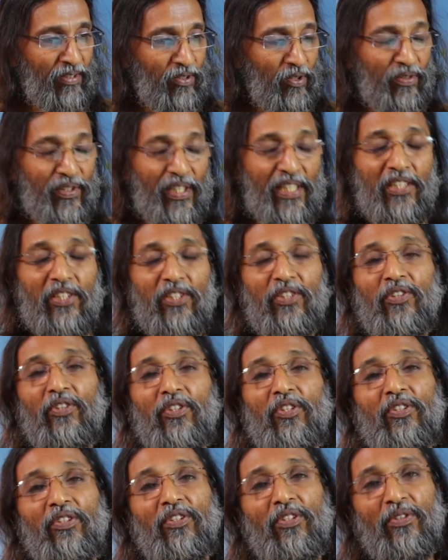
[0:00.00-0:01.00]
So this
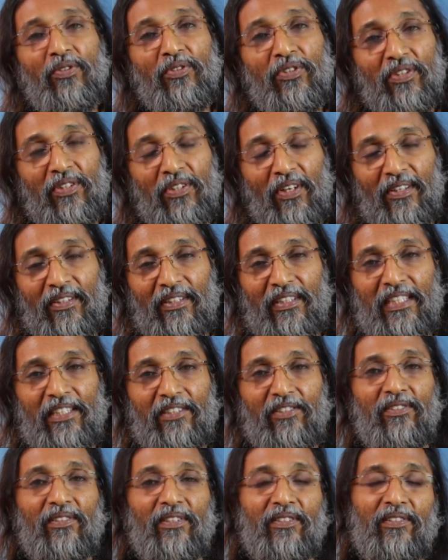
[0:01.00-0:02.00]
truth
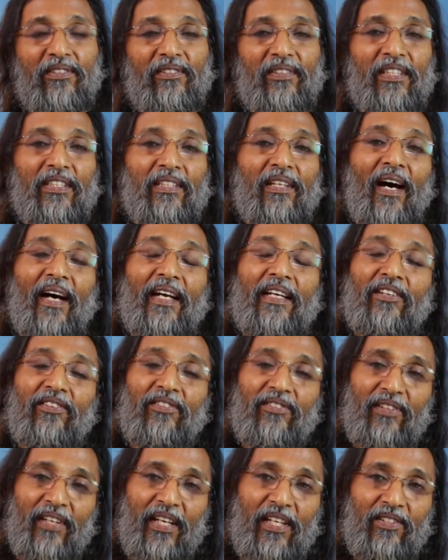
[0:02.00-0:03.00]
consciousness, this
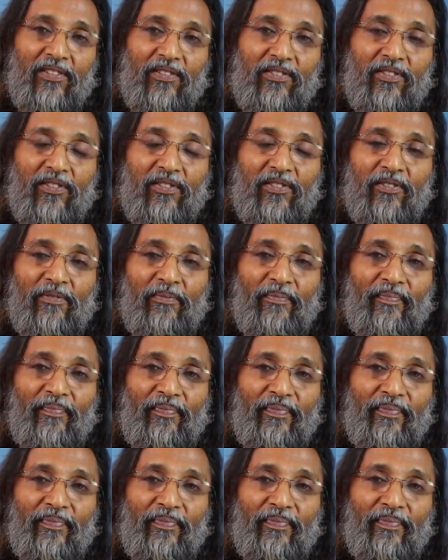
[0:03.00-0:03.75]
higher range,